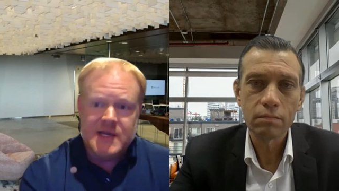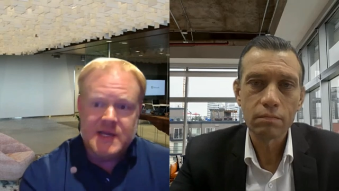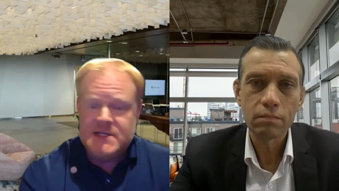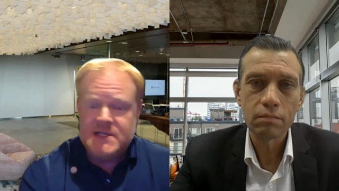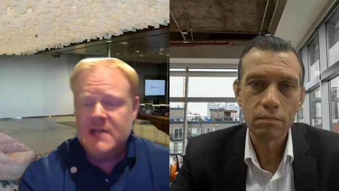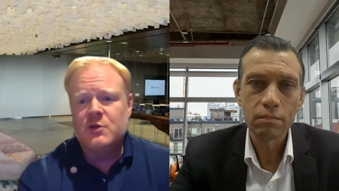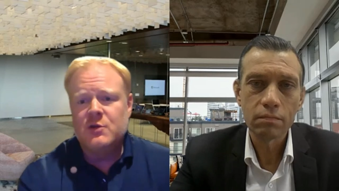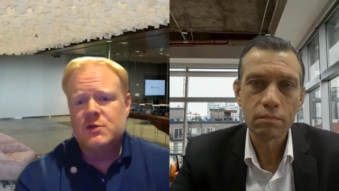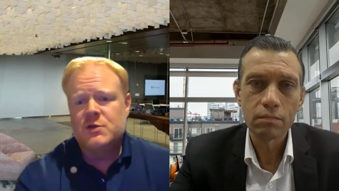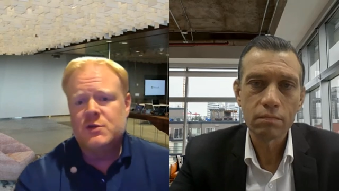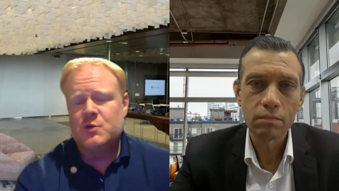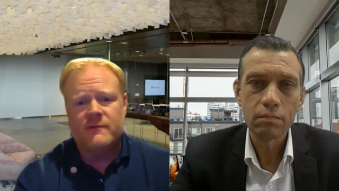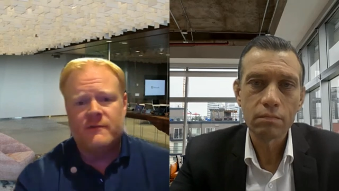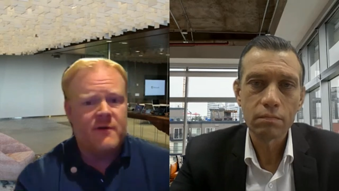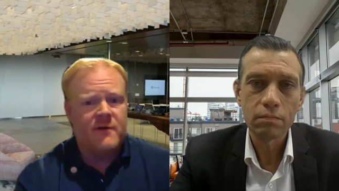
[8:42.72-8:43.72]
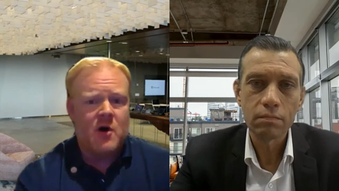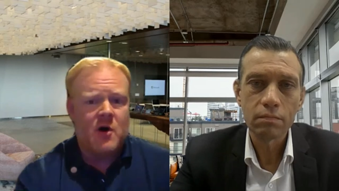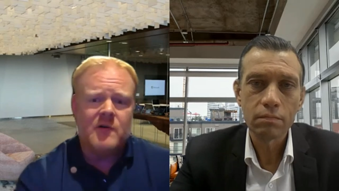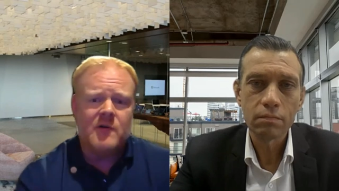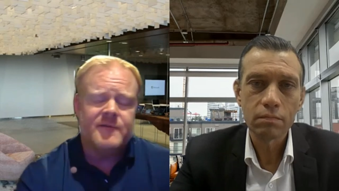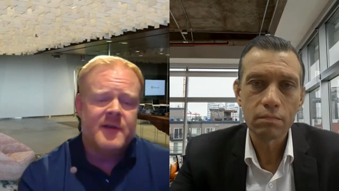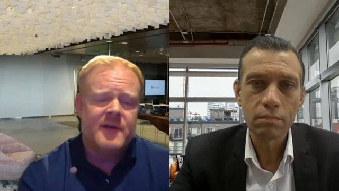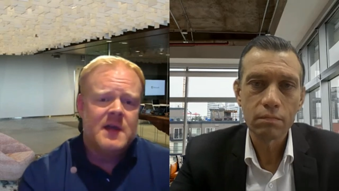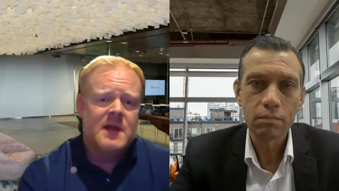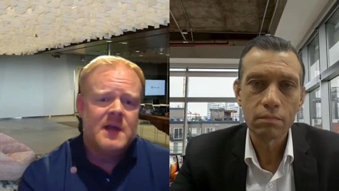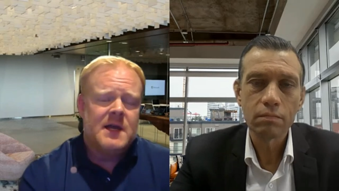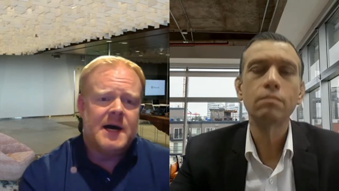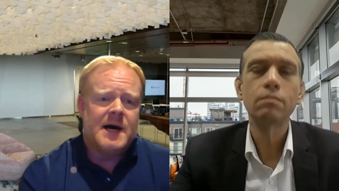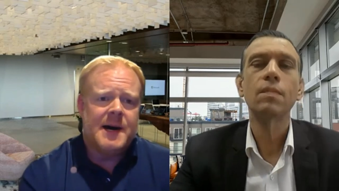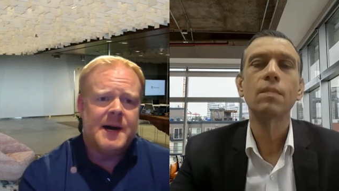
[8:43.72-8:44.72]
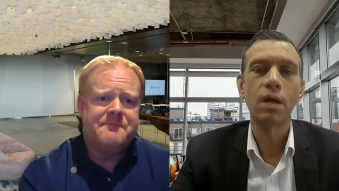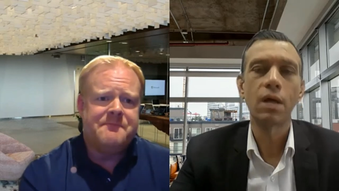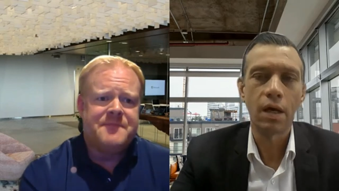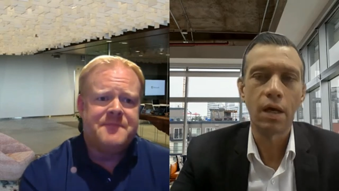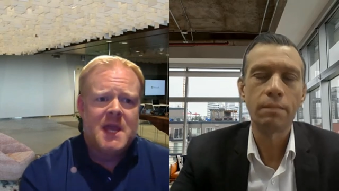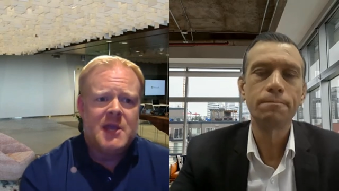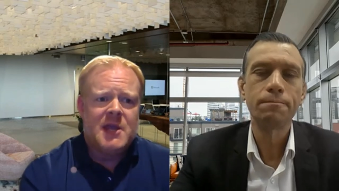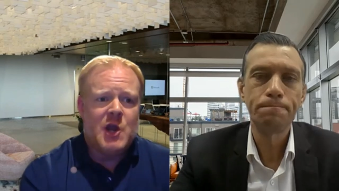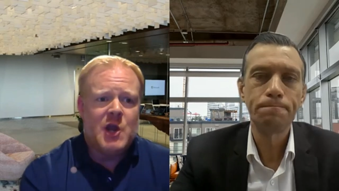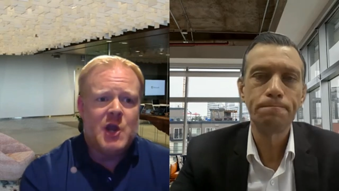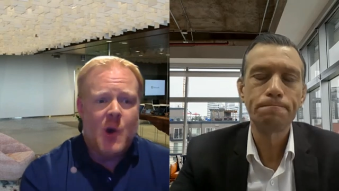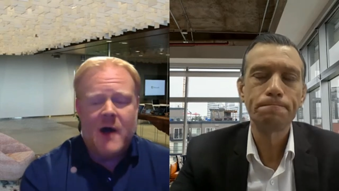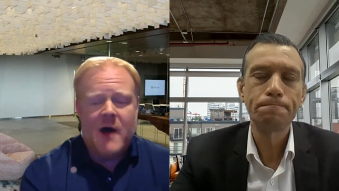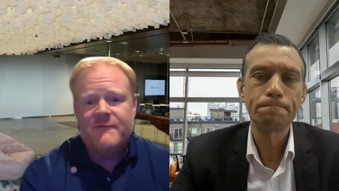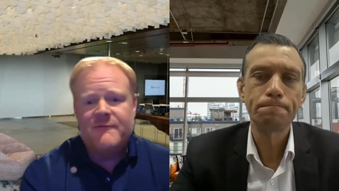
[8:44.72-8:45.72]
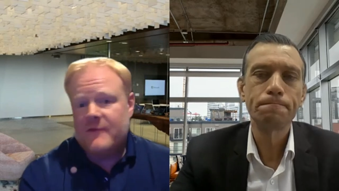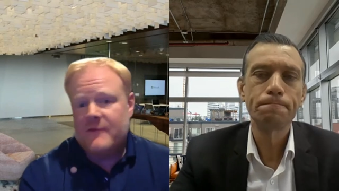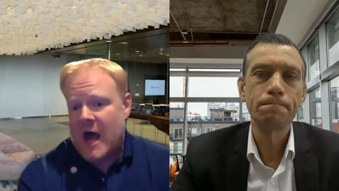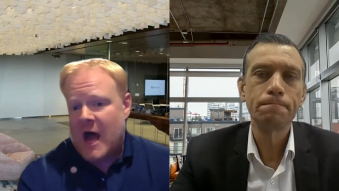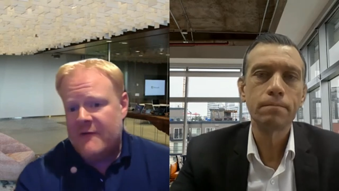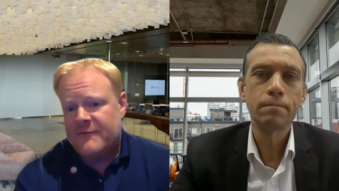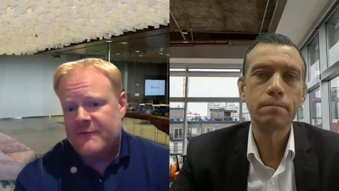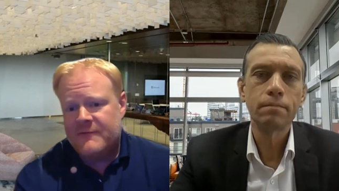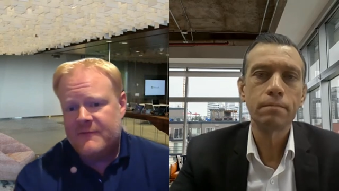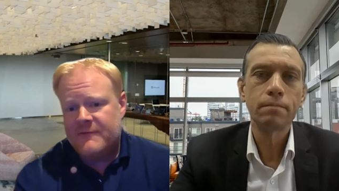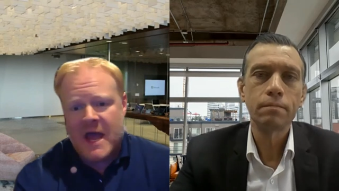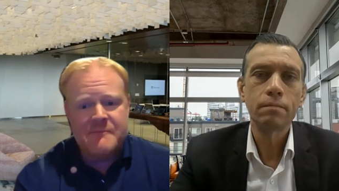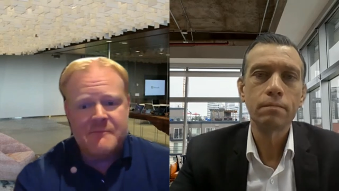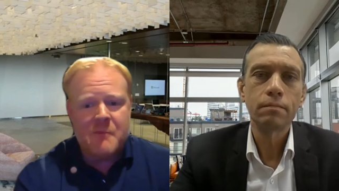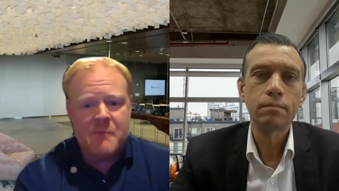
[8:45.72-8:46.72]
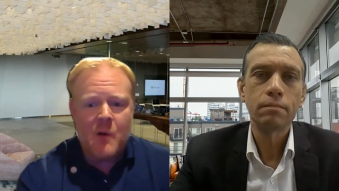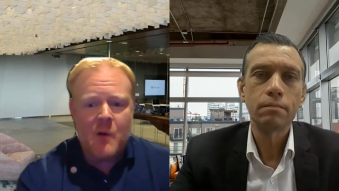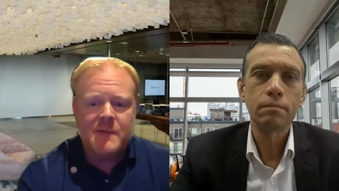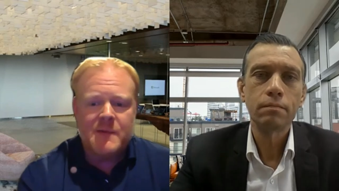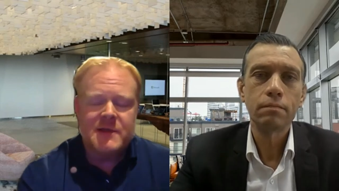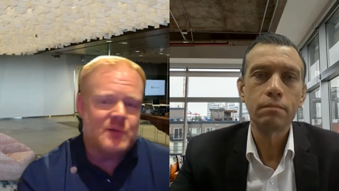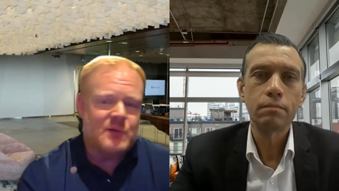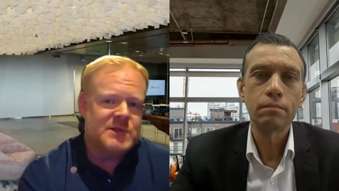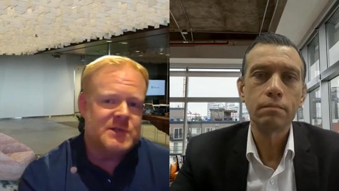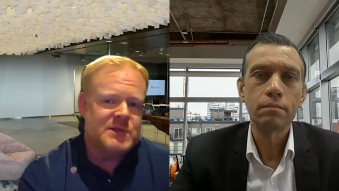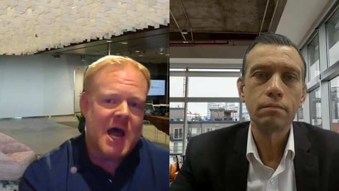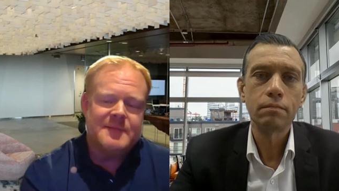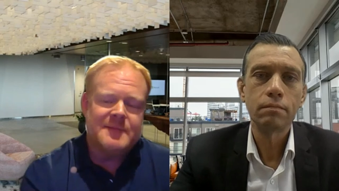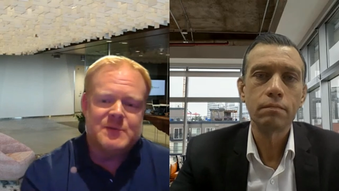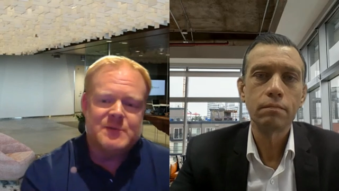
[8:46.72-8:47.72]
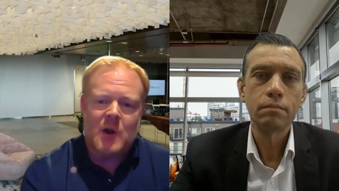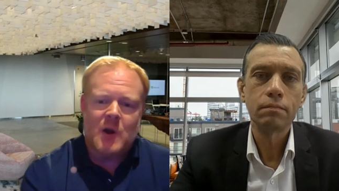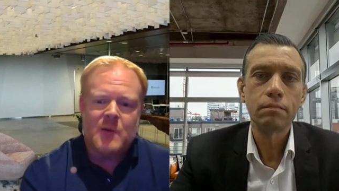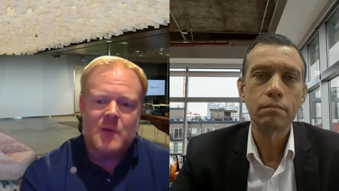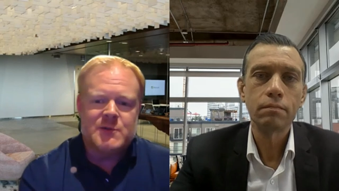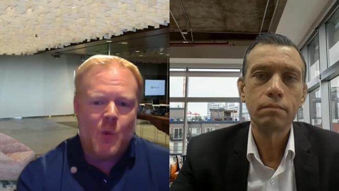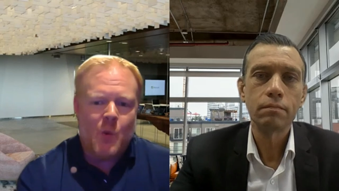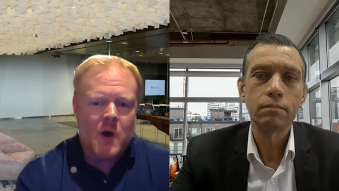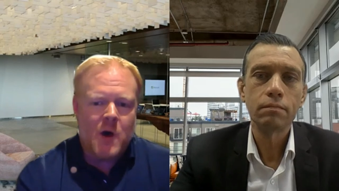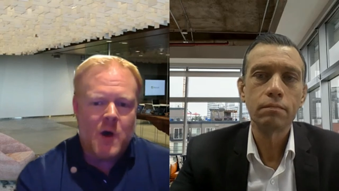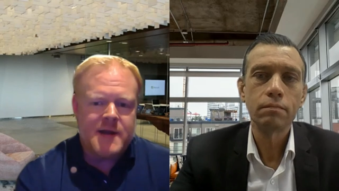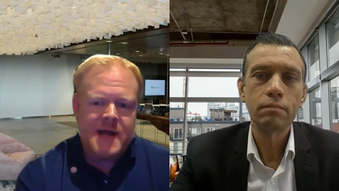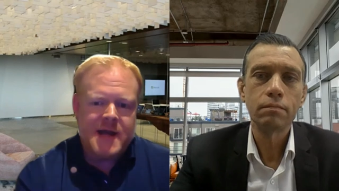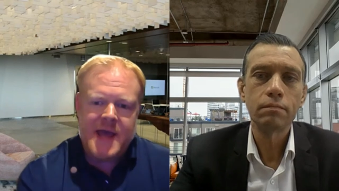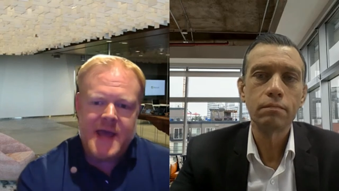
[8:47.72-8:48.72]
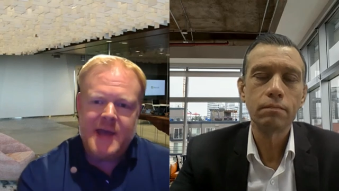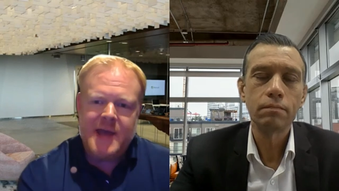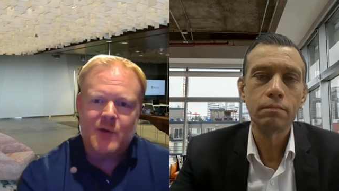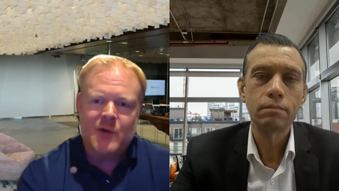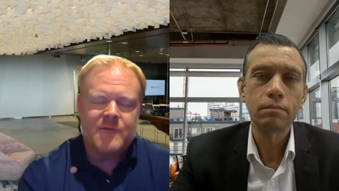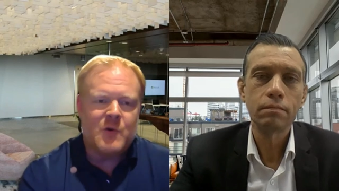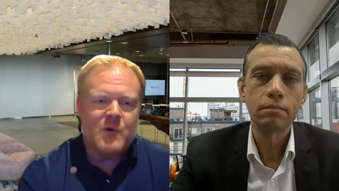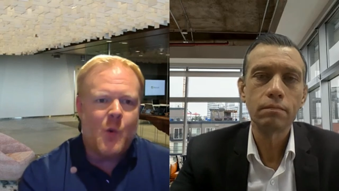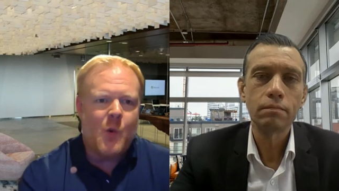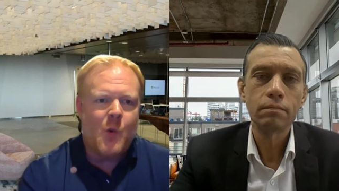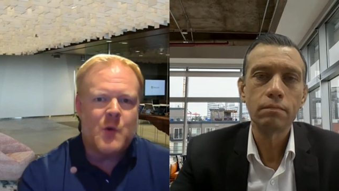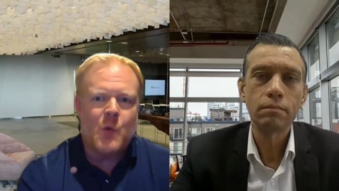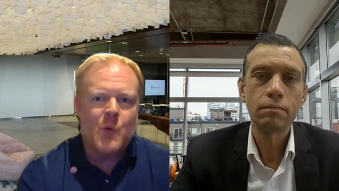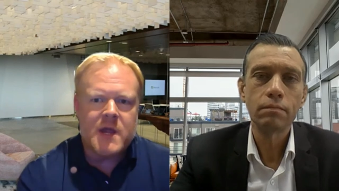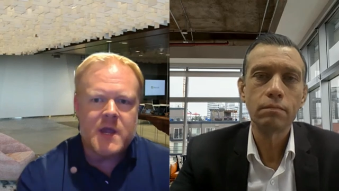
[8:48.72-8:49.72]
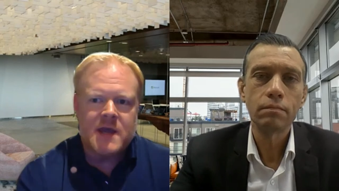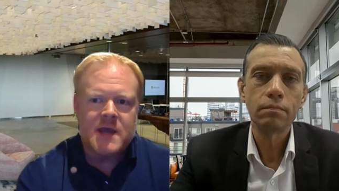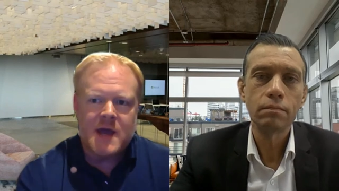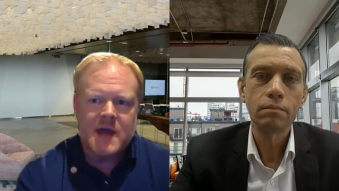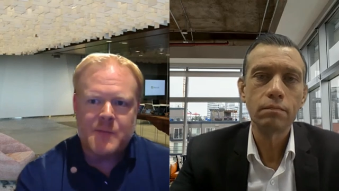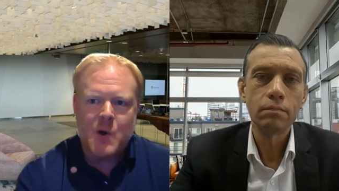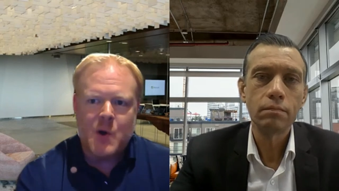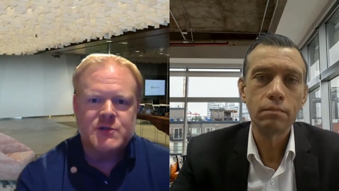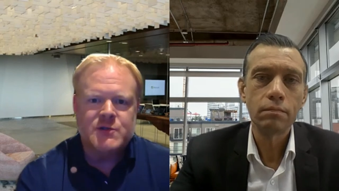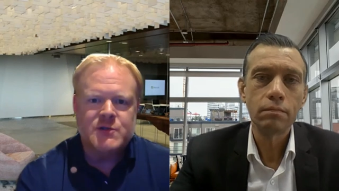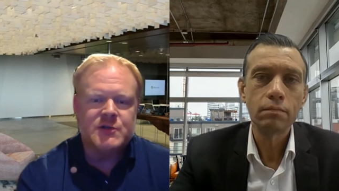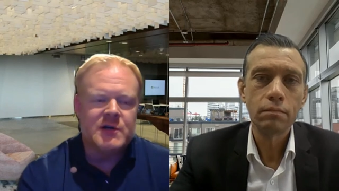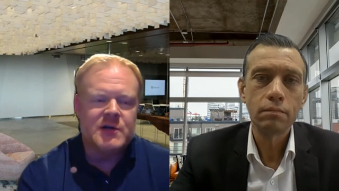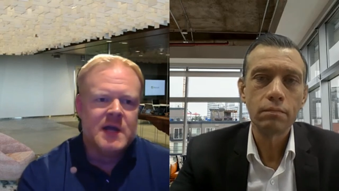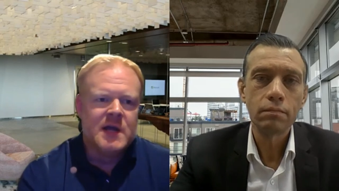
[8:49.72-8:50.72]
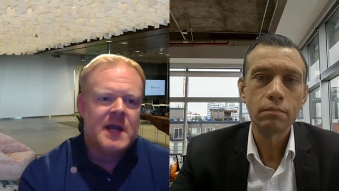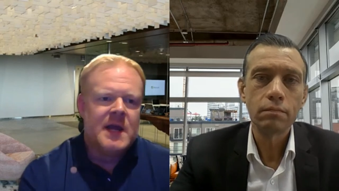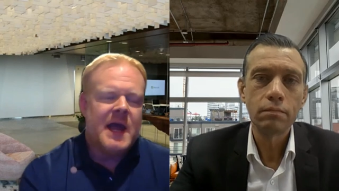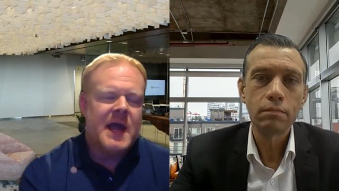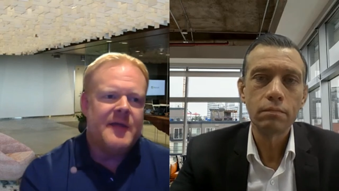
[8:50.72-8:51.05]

Speaker 1: continues to evolve. Um, you know, I've I've had moment, you know, times where I was a one a day or even a one a week kind of poster,